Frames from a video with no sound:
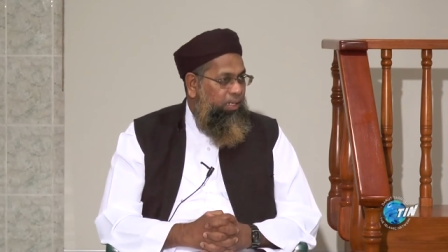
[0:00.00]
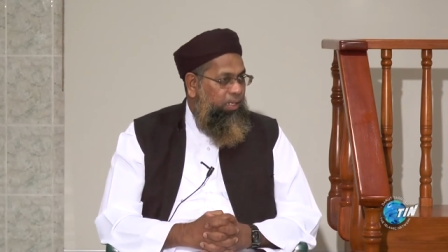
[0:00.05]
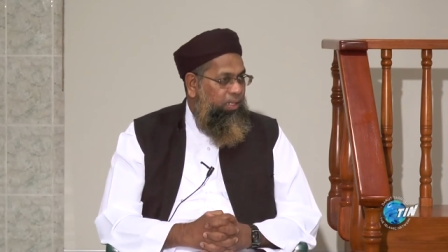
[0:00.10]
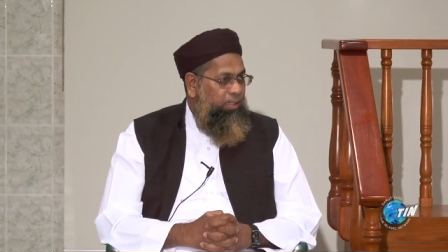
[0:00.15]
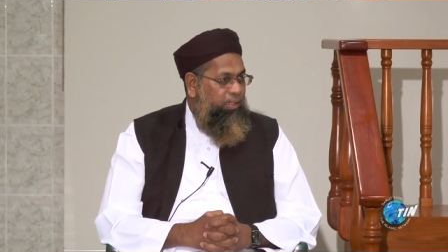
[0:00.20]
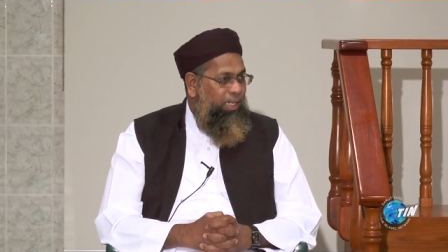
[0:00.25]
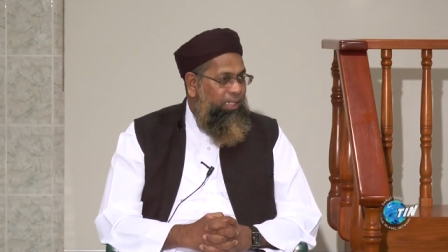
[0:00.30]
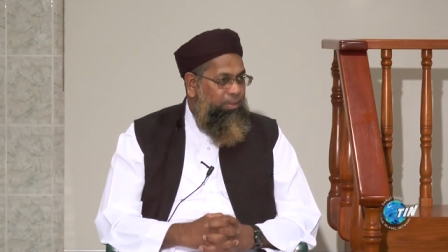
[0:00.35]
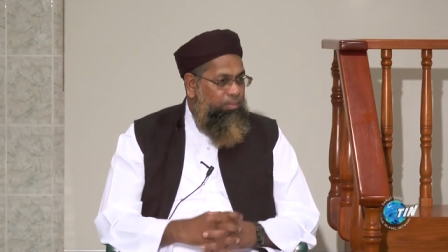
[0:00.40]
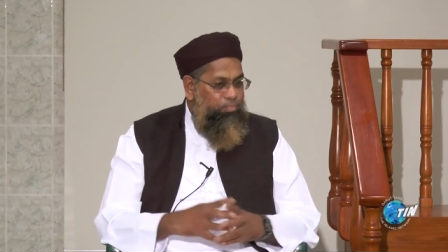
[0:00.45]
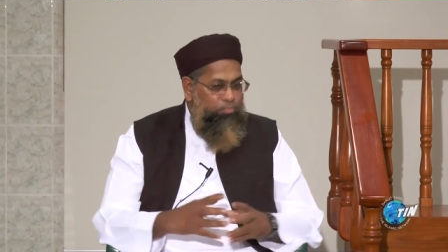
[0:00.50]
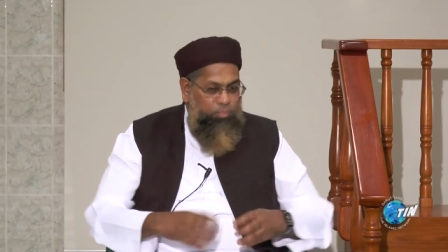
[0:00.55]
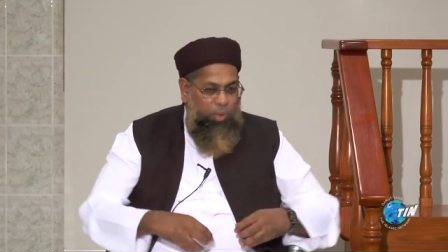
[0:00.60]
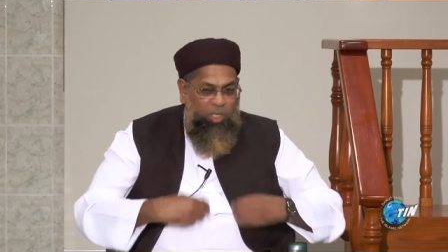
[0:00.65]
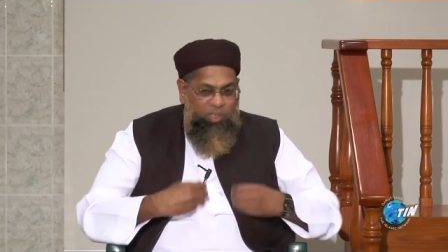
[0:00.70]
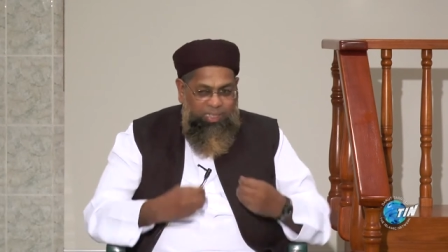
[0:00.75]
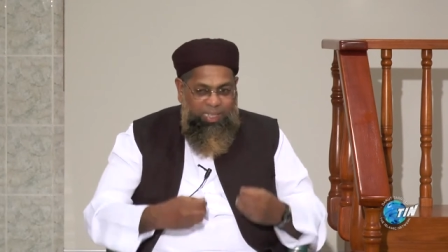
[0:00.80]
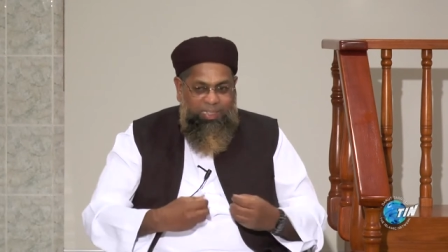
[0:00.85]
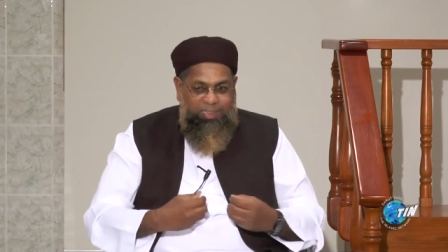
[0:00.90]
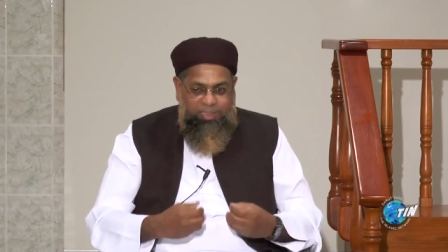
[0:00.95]
That
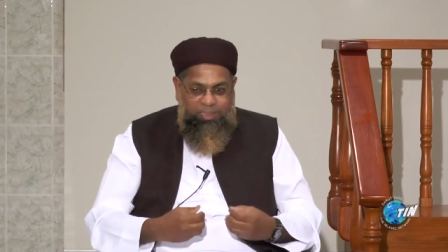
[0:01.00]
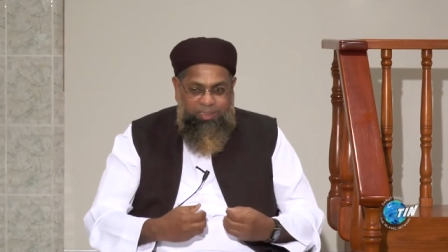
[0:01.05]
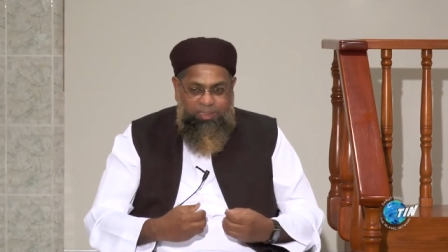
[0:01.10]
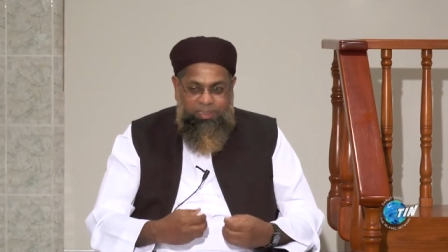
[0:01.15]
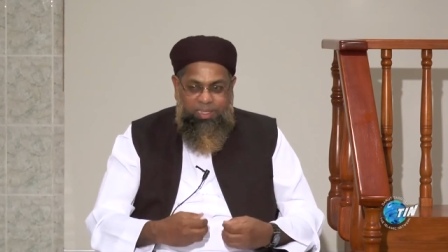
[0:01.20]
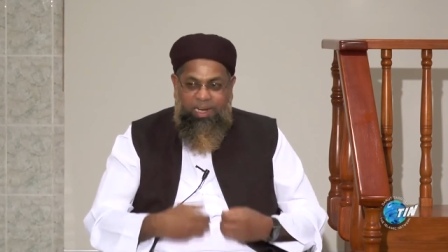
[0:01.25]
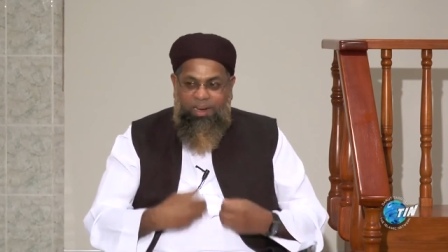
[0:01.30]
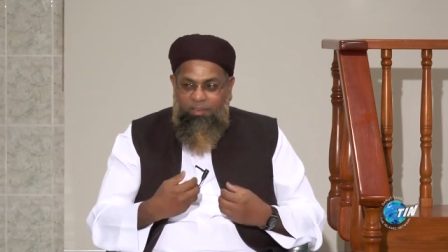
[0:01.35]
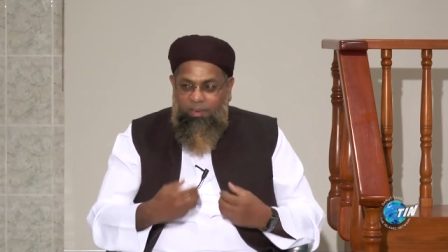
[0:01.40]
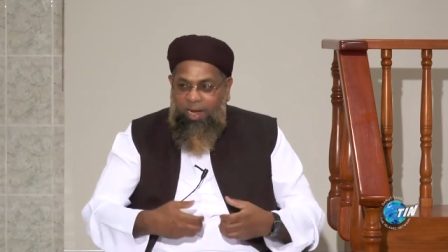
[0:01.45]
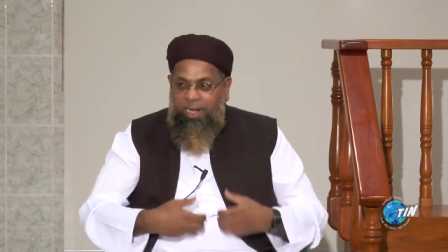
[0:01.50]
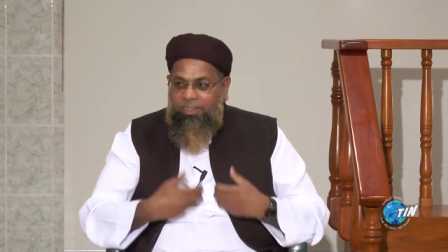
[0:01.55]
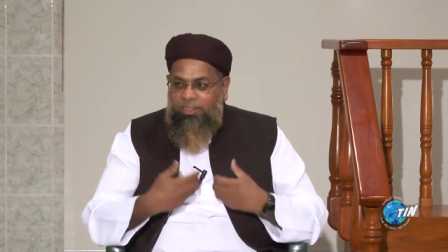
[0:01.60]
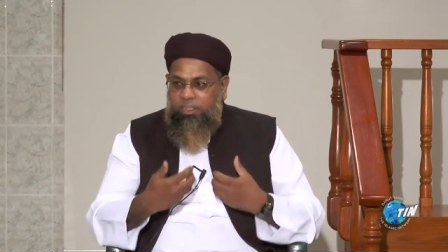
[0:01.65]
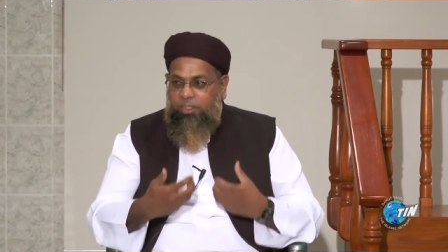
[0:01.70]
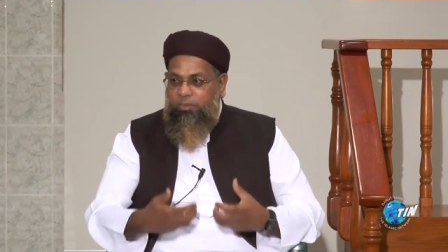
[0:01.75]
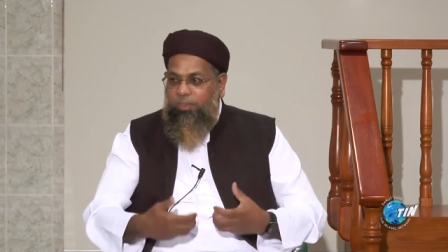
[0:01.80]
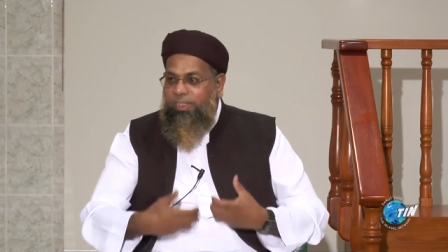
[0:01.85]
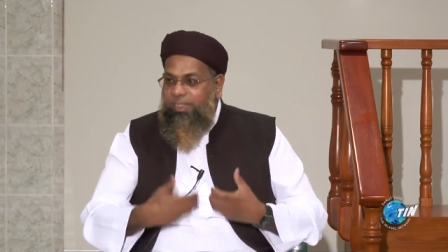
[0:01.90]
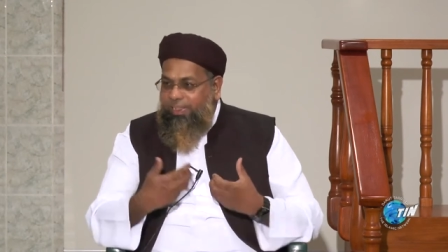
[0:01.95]
modest
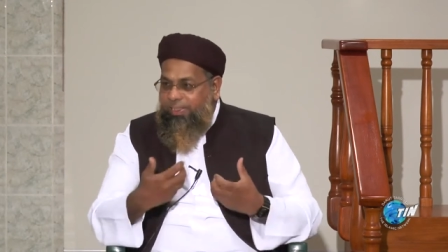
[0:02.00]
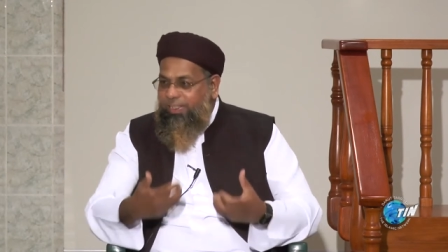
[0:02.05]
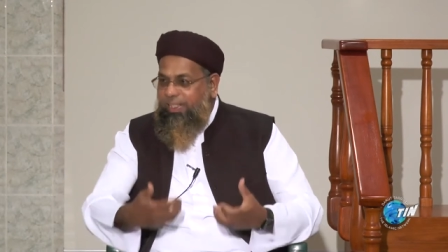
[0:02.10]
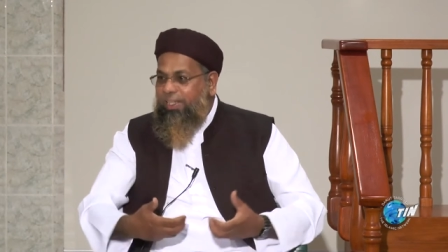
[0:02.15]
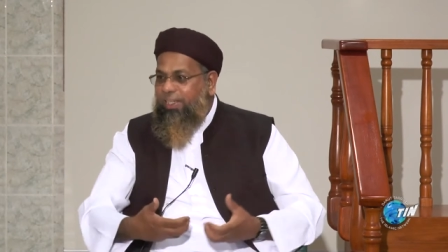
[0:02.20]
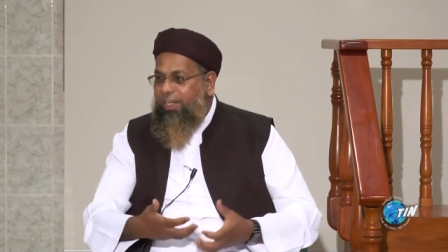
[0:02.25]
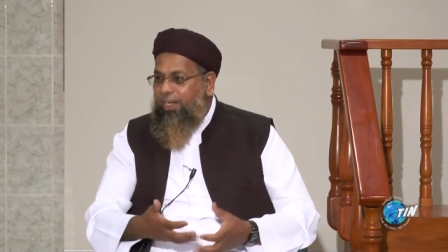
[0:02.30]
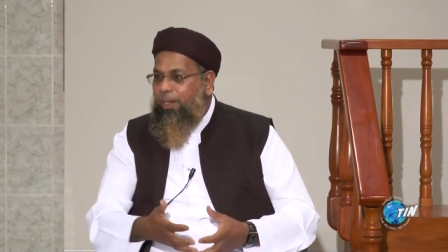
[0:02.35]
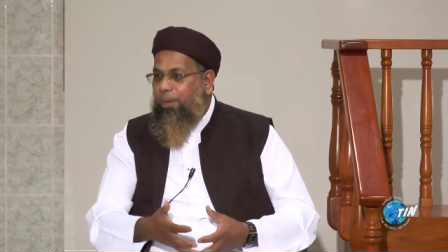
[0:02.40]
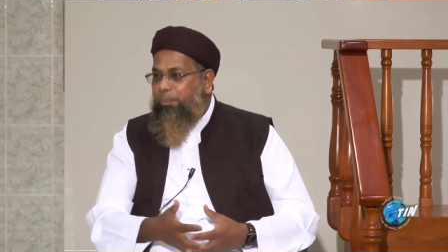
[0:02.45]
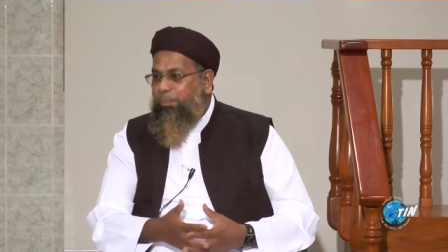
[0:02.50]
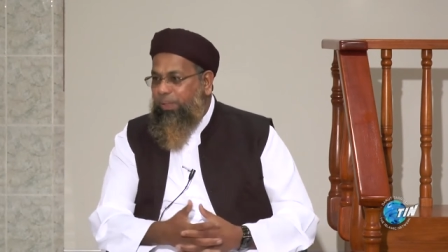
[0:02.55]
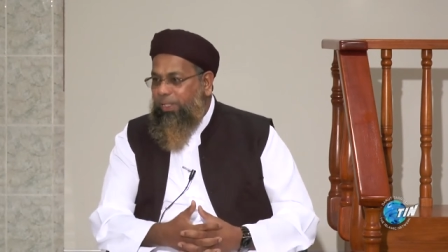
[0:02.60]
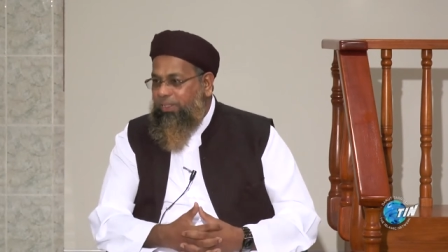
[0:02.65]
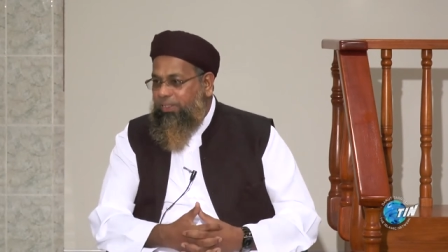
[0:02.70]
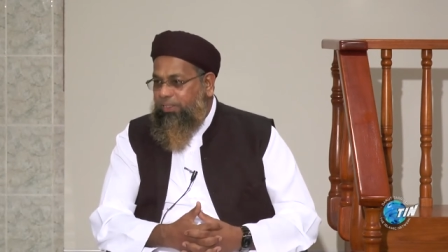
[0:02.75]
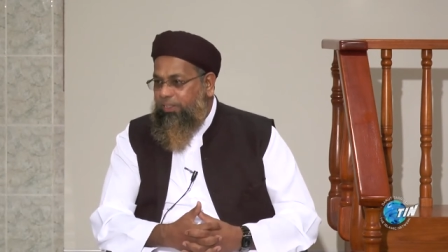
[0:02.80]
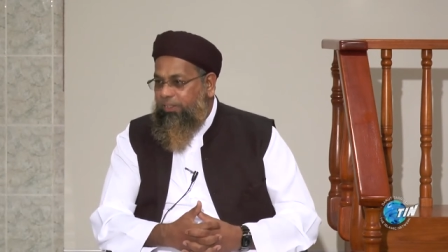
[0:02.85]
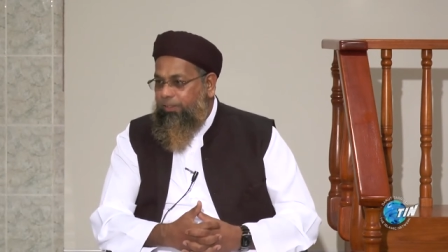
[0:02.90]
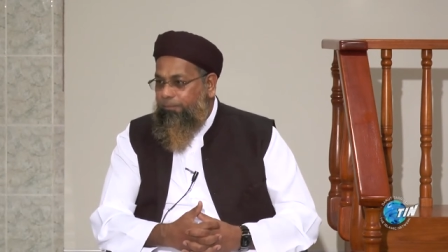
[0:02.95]
characteristic in a
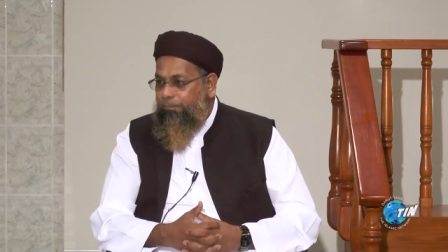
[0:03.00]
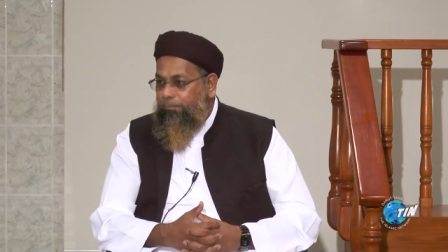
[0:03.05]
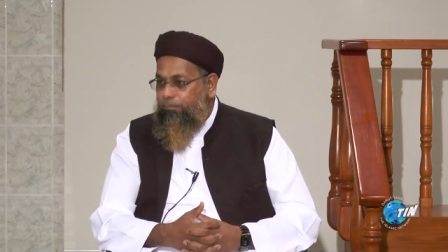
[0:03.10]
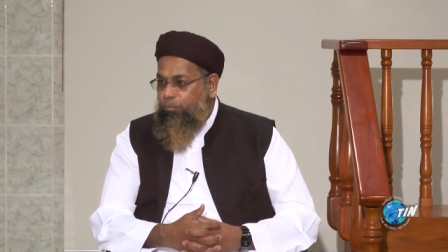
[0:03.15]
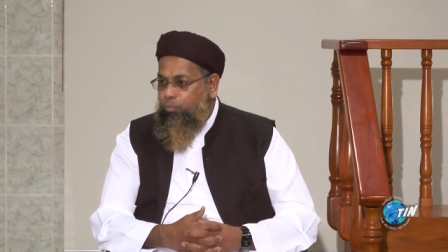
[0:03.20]
person